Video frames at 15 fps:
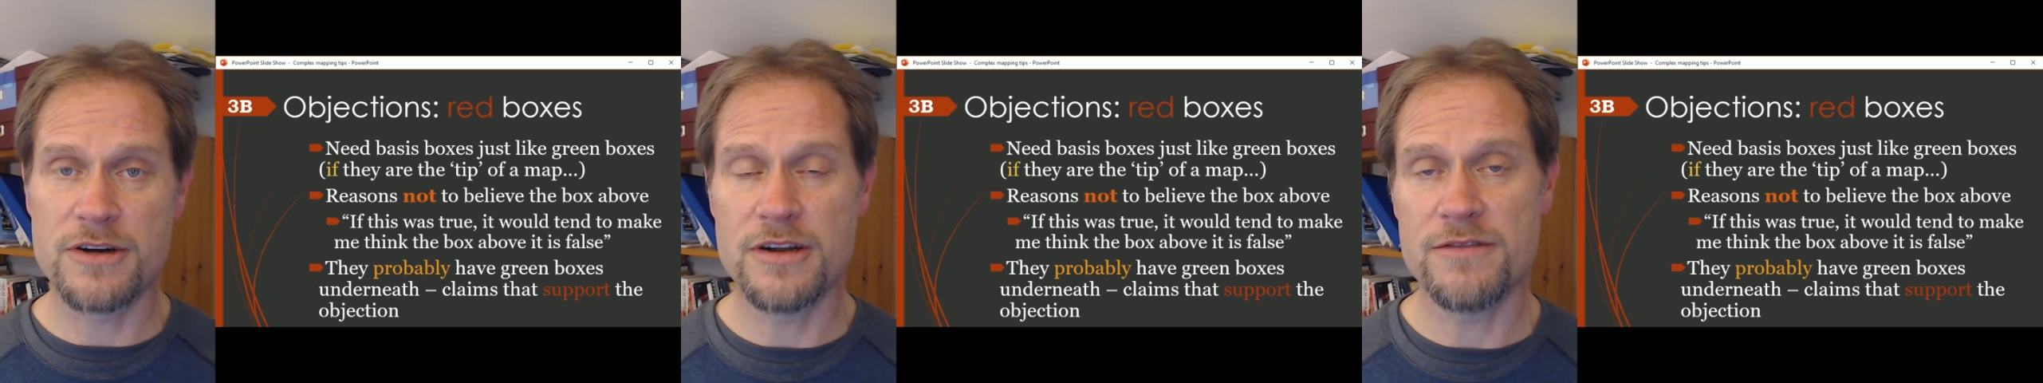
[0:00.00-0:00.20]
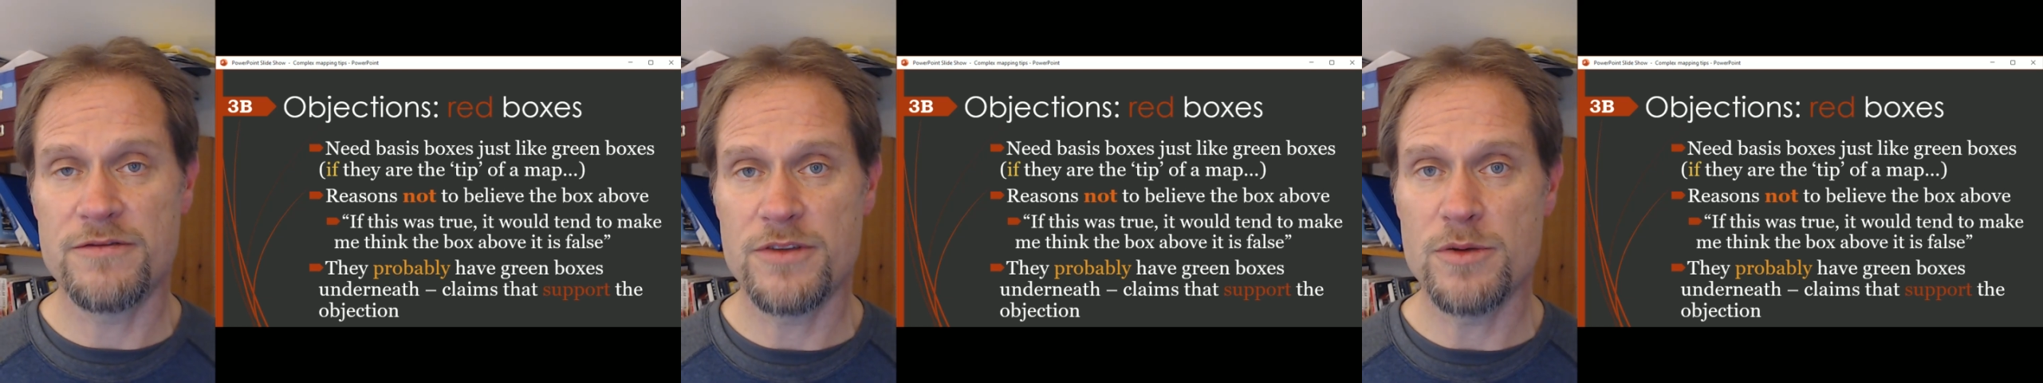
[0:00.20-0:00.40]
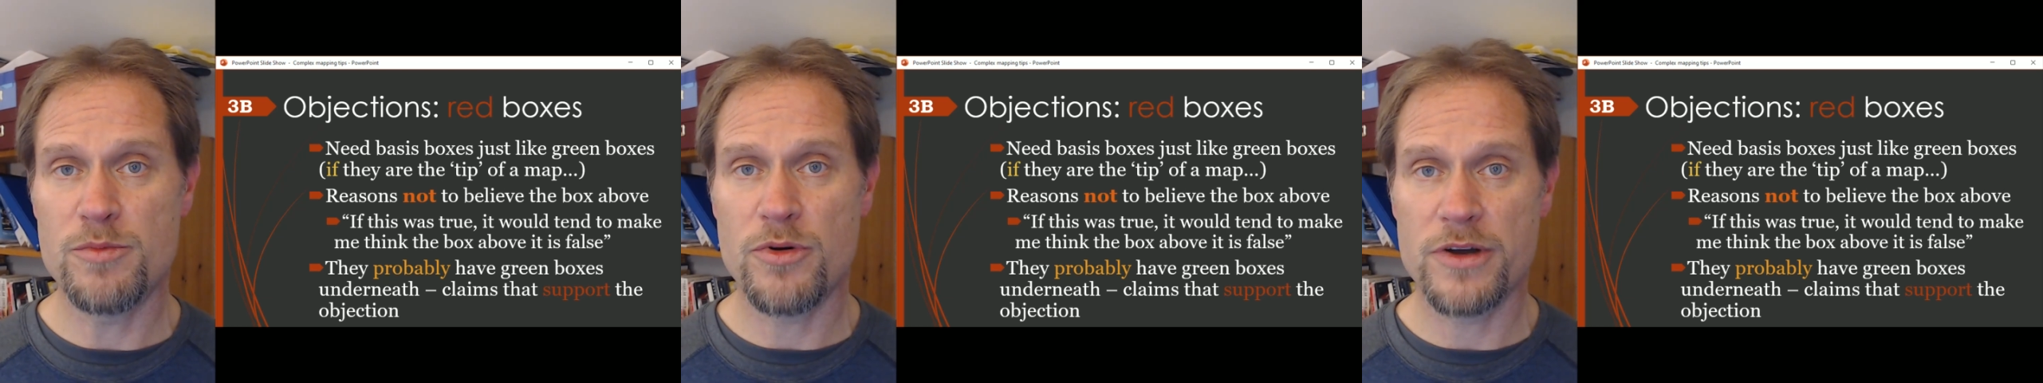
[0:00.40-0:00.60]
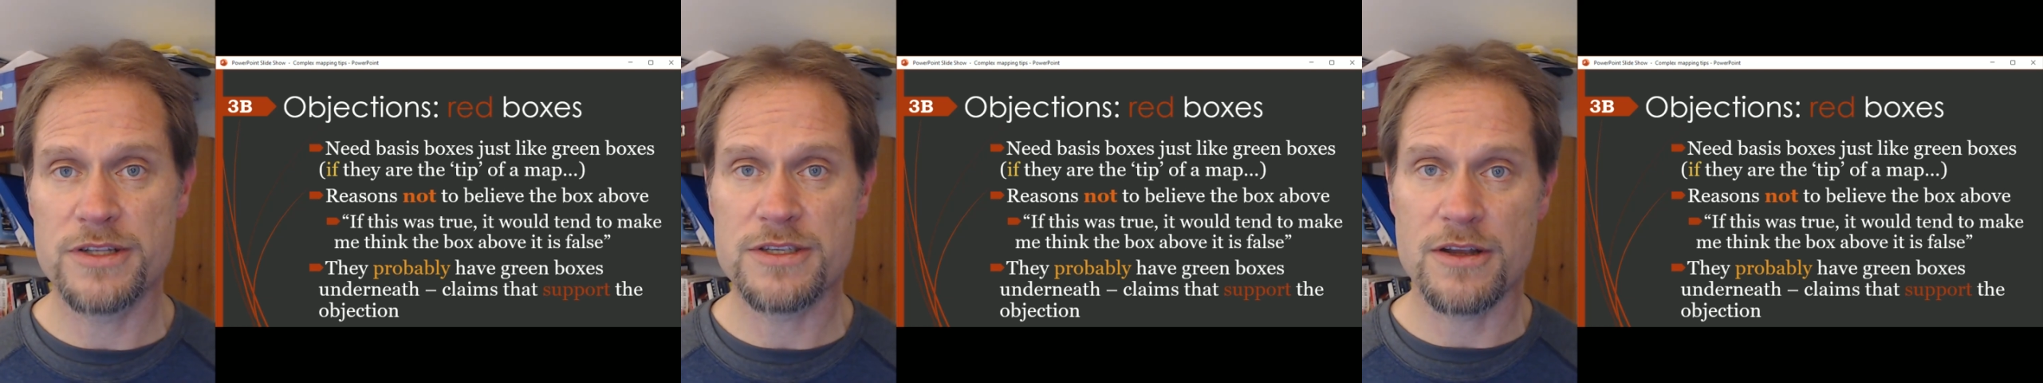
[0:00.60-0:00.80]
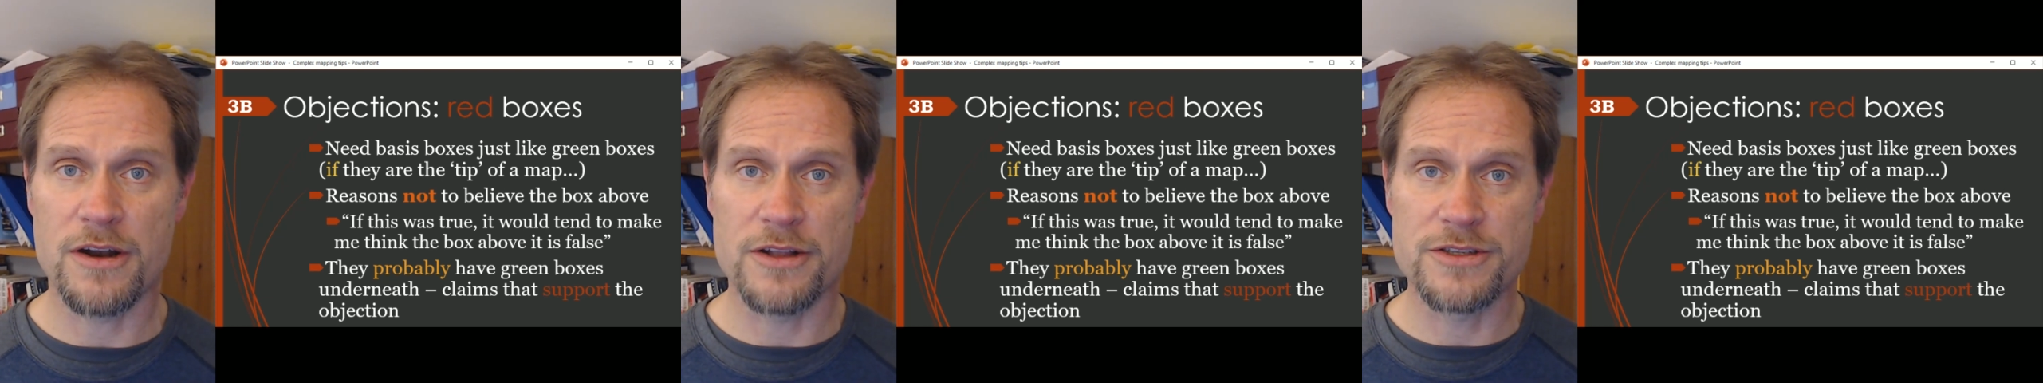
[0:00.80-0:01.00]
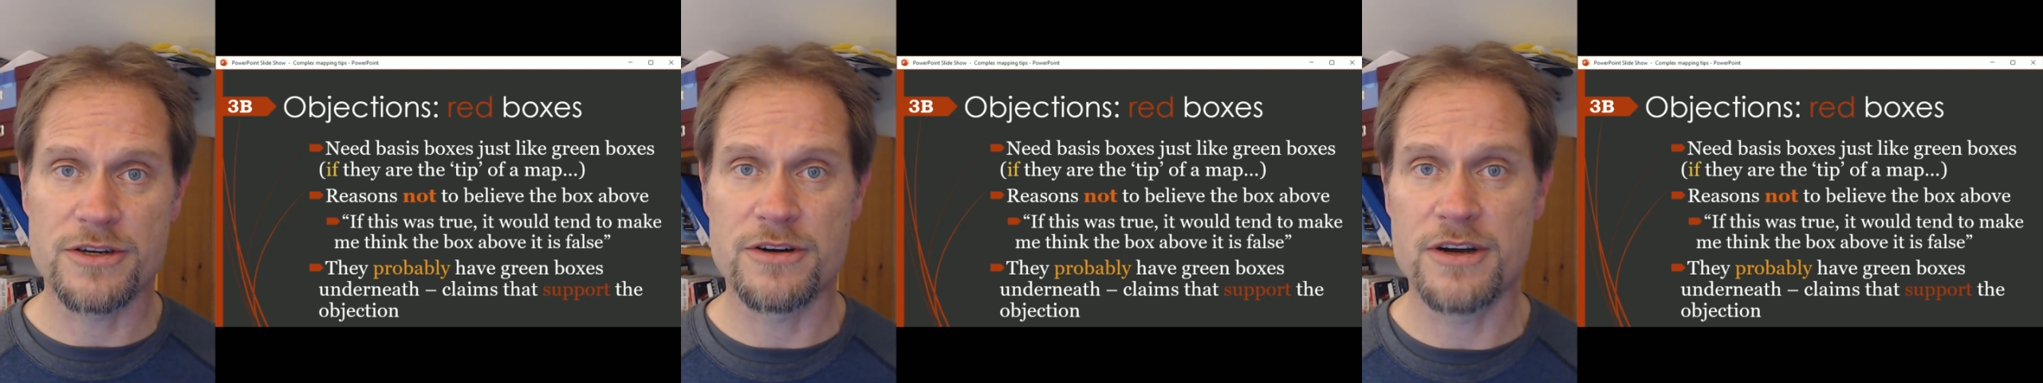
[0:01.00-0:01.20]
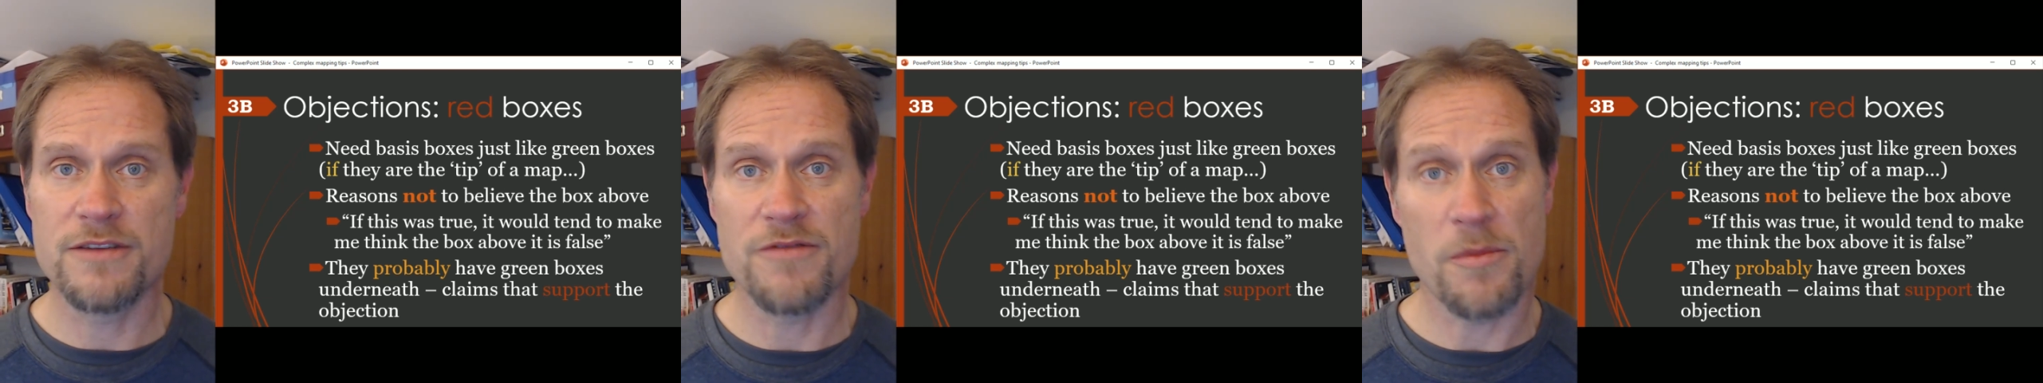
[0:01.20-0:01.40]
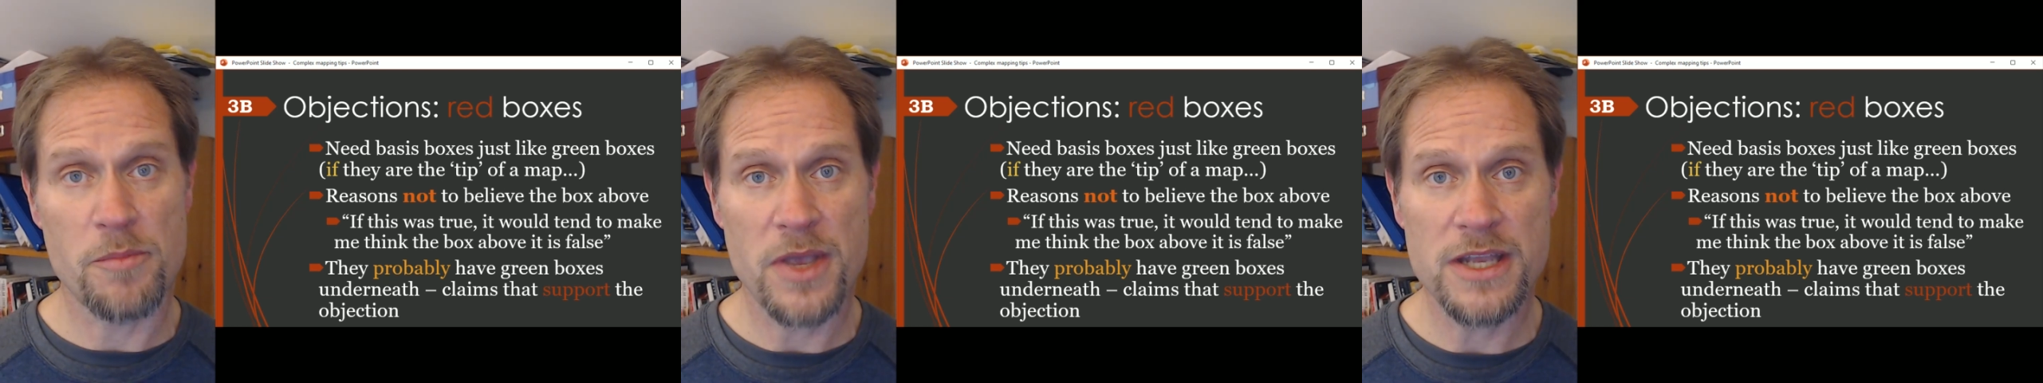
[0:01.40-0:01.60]
viewpoints and alternative
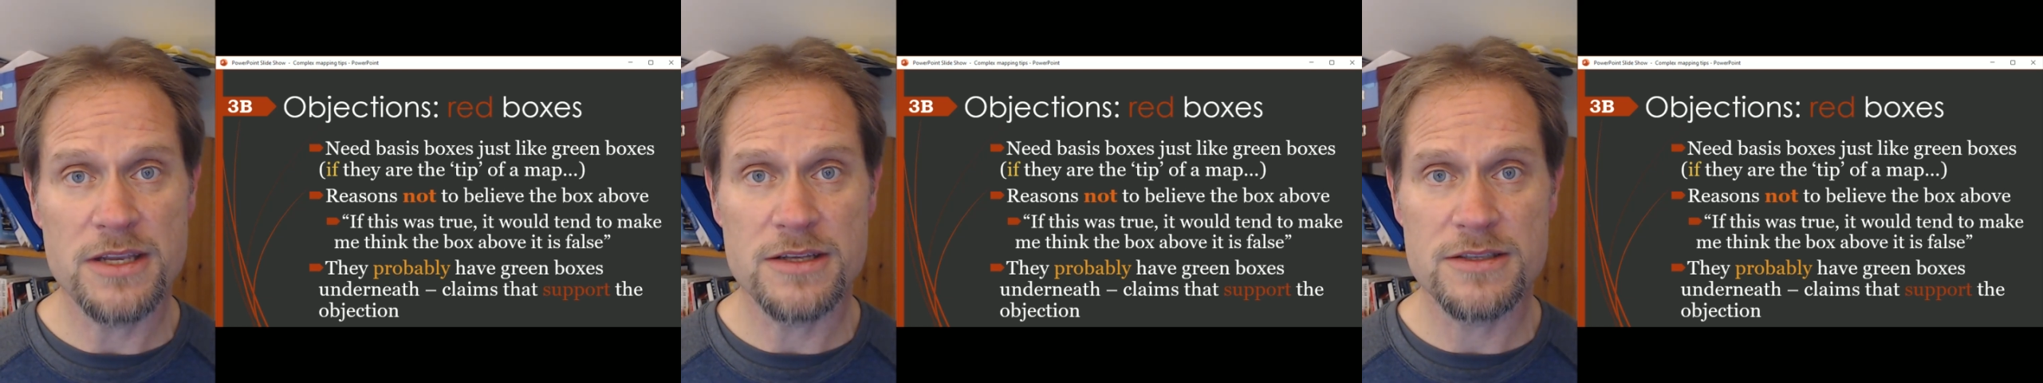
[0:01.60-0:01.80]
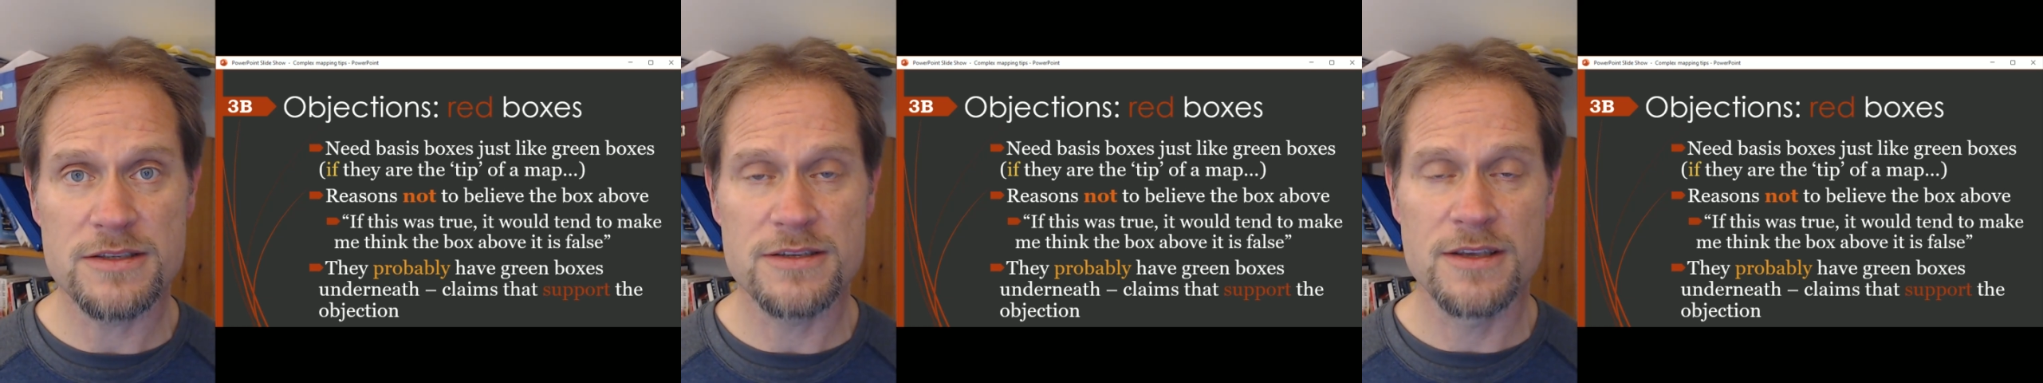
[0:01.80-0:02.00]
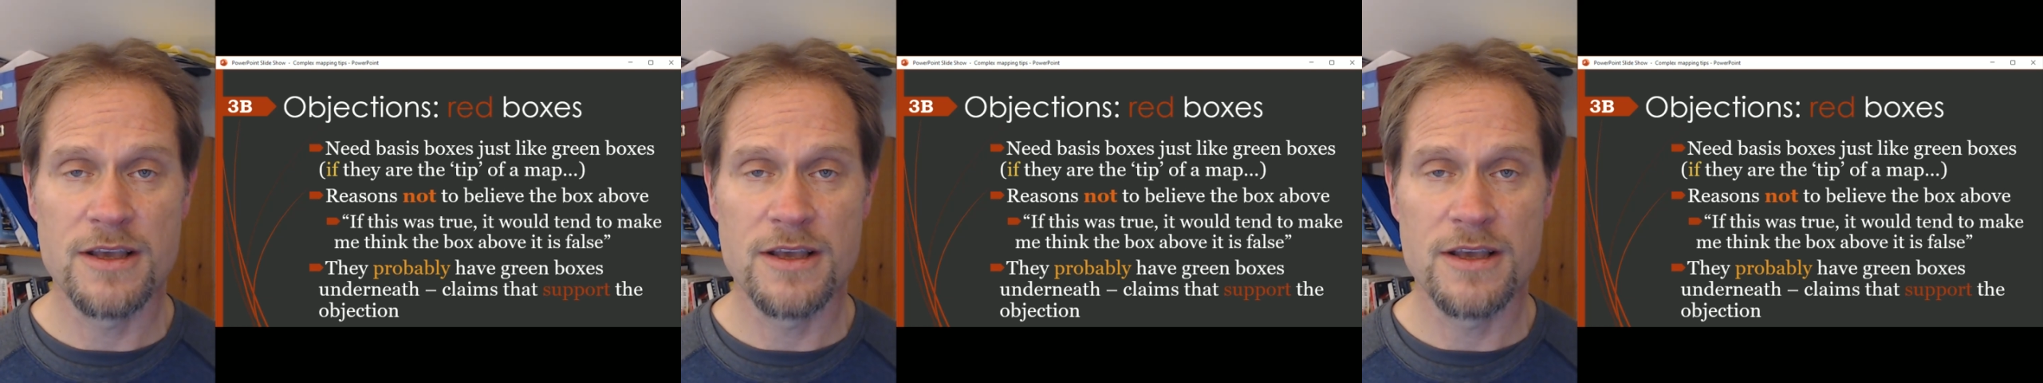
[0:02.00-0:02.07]
opinions